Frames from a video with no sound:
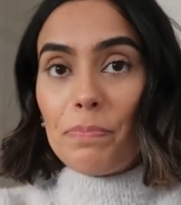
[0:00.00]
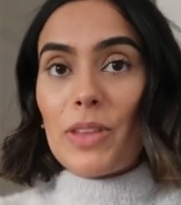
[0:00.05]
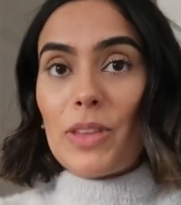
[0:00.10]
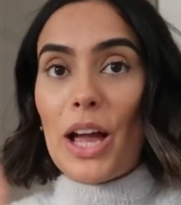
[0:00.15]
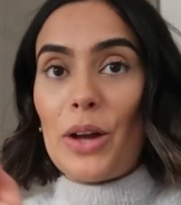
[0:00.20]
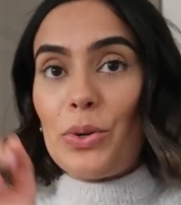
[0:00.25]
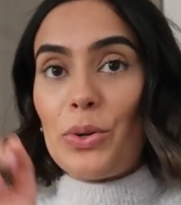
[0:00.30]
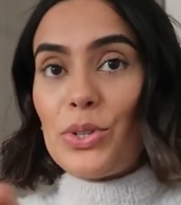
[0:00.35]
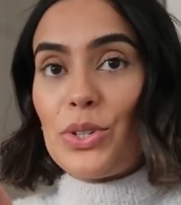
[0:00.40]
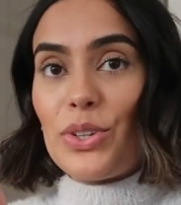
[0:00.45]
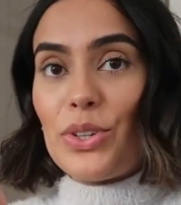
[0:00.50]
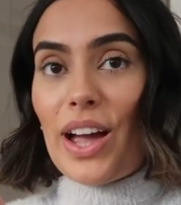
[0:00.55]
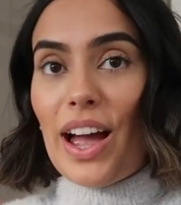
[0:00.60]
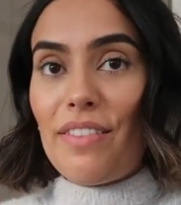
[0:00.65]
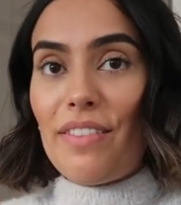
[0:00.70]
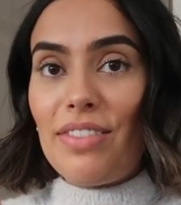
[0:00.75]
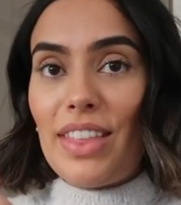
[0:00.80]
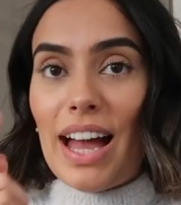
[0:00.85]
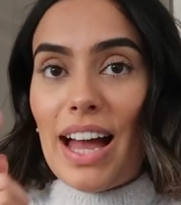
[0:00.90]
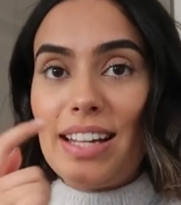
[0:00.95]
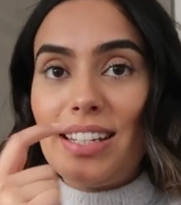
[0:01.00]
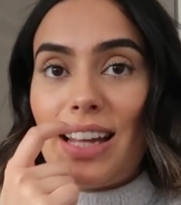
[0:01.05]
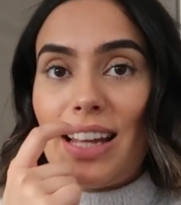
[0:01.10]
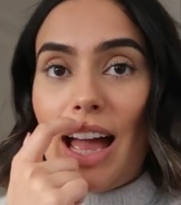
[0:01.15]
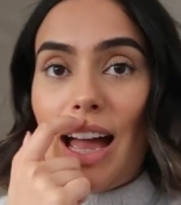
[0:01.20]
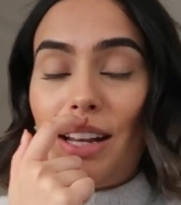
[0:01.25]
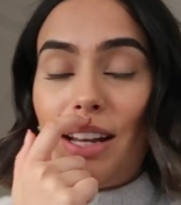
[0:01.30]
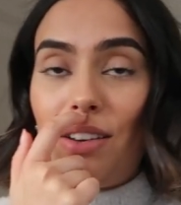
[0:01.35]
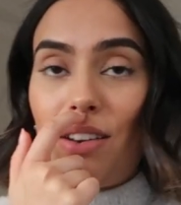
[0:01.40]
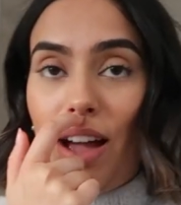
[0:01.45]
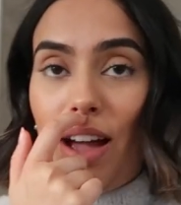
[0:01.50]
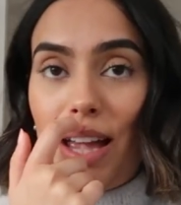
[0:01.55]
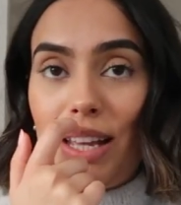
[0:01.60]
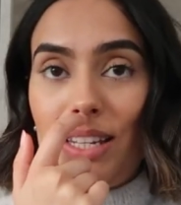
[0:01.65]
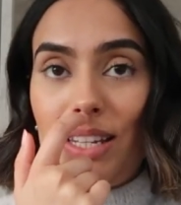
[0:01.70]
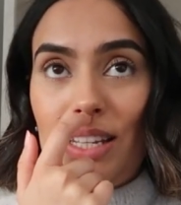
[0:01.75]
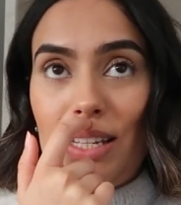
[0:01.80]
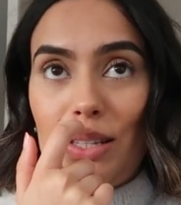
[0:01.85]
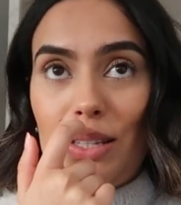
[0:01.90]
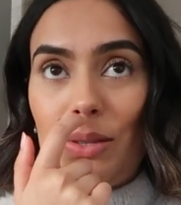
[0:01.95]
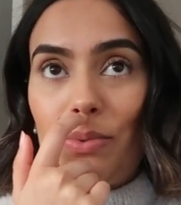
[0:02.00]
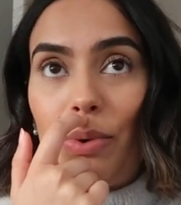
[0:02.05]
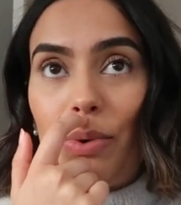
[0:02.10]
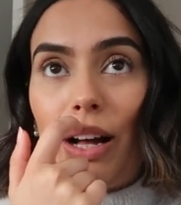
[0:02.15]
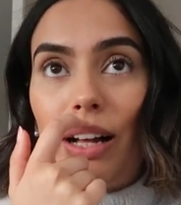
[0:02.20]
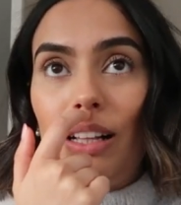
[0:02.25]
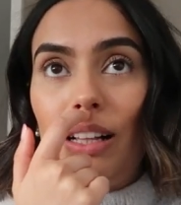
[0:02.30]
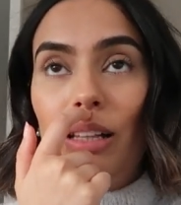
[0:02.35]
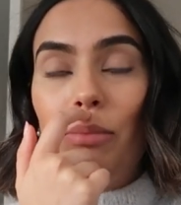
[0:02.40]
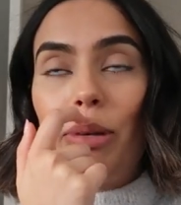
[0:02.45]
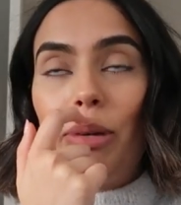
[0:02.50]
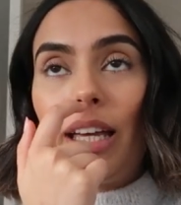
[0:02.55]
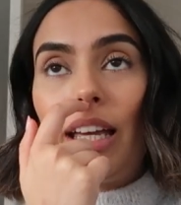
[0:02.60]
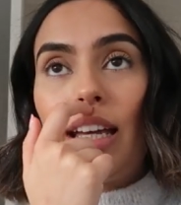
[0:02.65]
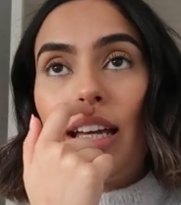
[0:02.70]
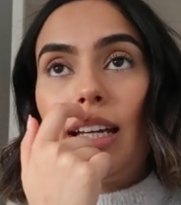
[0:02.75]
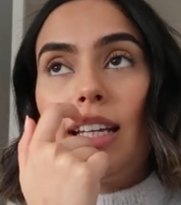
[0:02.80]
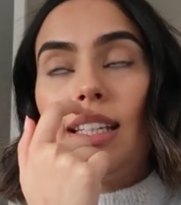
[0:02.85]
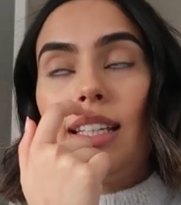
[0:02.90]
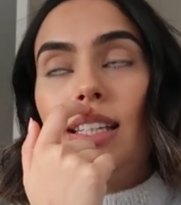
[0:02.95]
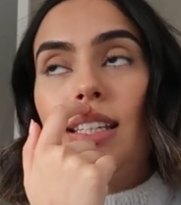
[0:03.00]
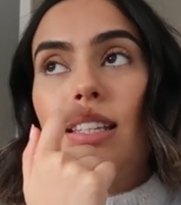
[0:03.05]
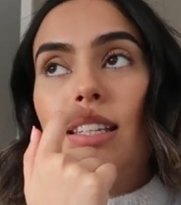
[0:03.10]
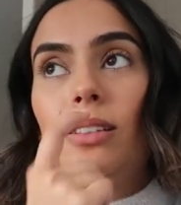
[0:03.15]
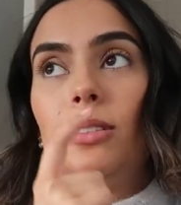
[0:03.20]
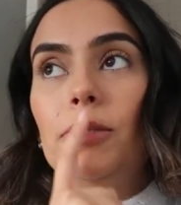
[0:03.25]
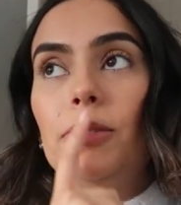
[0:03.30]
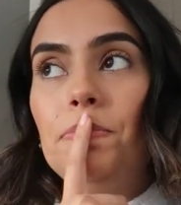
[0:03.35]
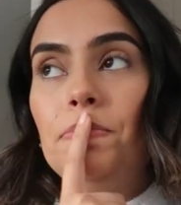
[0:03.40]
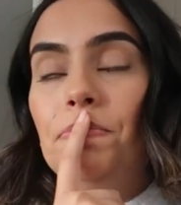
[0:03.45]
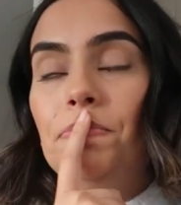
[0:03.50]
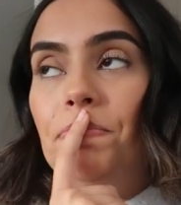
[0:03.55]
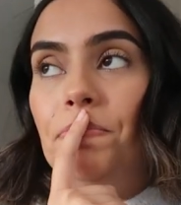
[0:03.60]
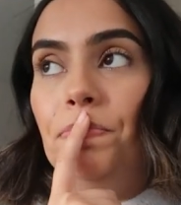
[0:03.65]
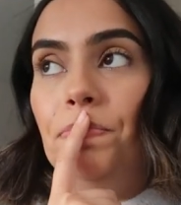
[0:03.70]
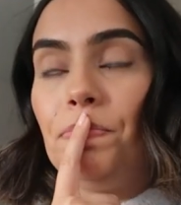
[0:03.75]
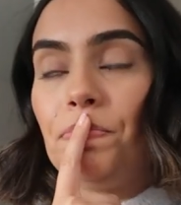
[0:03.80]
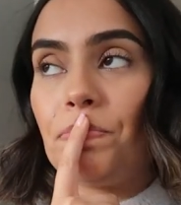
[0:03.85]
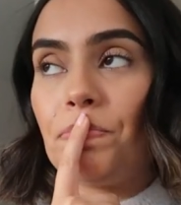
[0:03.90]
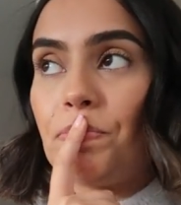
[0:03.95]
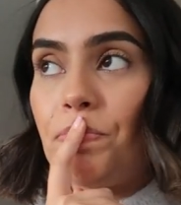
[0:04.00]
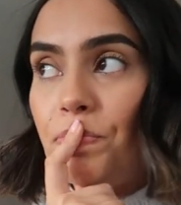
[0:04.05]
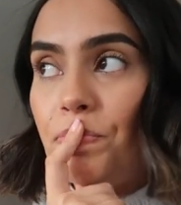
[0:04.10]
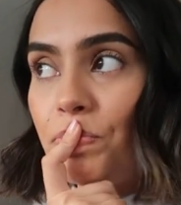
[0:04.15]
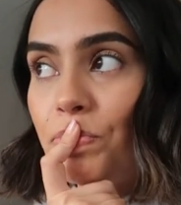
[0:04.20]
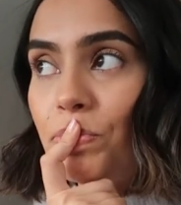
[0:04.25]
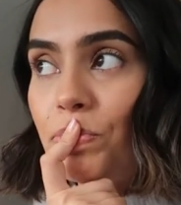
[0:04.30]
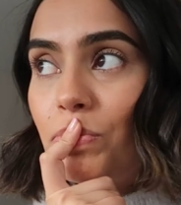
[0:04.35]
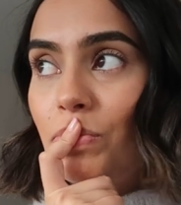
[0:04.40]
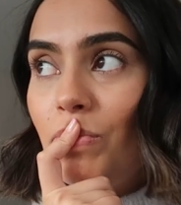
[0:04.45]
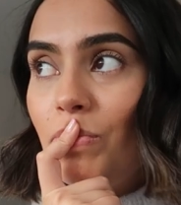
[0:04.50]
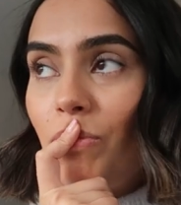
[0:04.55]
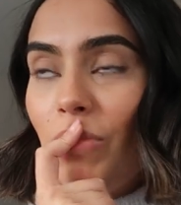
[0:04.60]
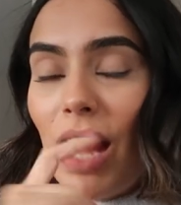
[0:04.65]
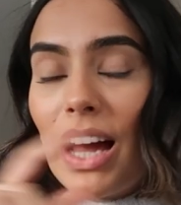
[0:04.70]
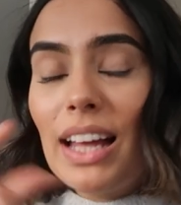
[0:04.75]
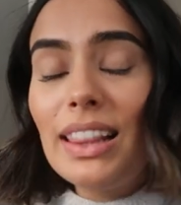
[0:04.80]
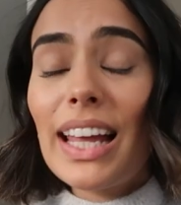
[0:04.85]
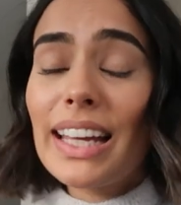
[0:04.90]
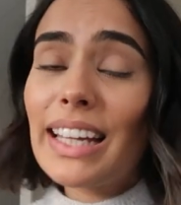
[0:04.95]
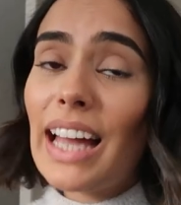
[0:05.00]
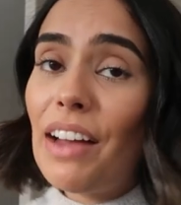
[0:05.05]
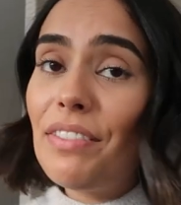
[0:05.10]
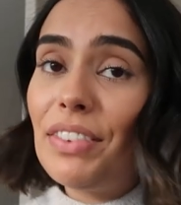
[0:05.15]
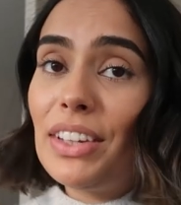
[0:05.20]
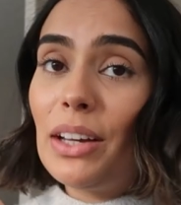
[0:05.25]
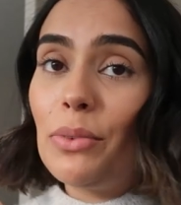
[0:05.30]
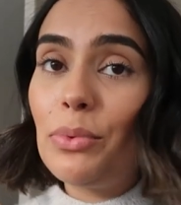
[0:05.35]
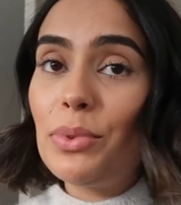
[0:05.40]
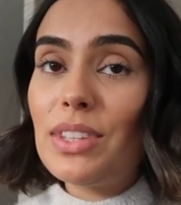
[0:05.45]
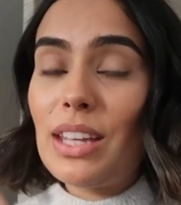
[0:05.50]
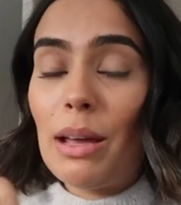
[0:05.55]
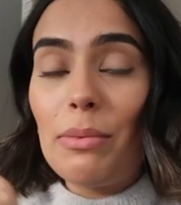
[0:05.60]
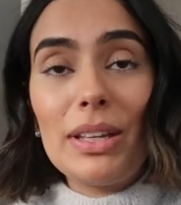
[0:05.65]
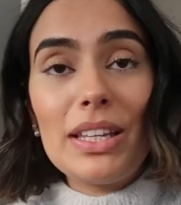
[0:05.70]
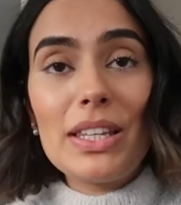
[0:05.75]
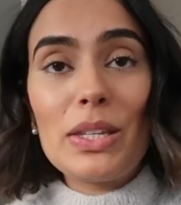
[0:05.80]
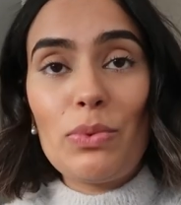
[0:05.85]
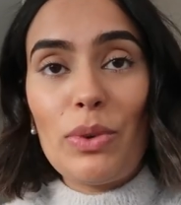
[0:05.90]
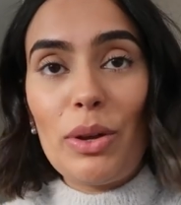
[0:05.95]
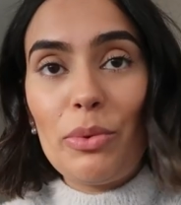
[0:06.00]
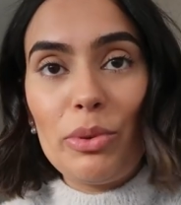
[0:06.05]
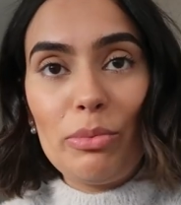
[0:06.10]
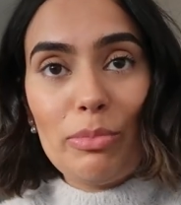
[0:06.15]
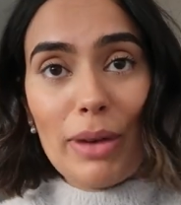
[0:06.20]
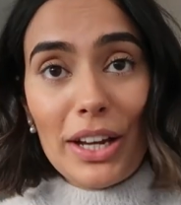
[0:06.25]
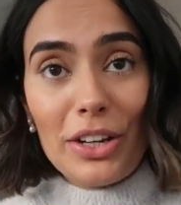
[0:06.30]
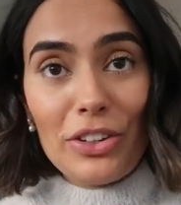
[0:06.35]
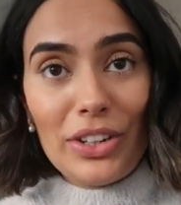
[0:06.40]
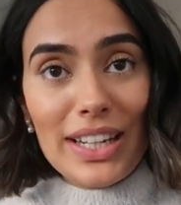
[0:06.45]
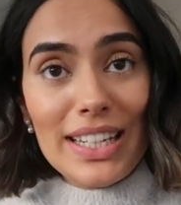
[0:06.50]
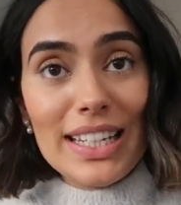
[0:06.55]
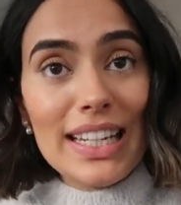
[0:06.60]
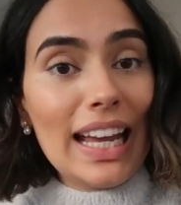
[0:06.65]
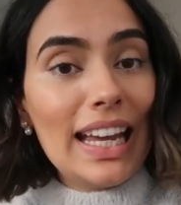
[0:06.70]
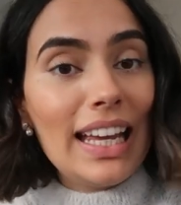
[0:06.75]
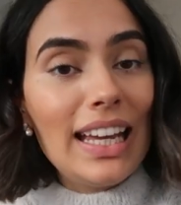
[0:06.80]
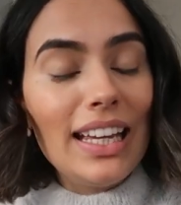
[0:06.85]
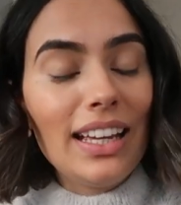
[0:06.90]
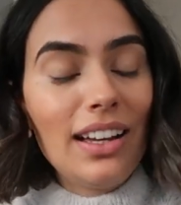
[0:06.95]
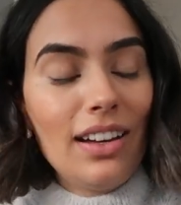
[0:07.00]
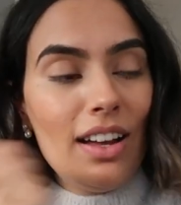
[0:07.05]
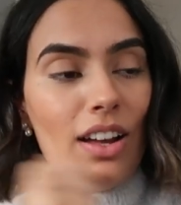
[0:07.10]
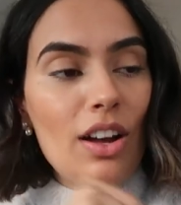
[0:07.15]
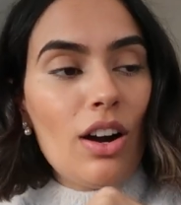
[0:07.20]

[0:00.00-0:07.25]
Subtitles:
I also have that at night as well because I like having something sweet with my green tea.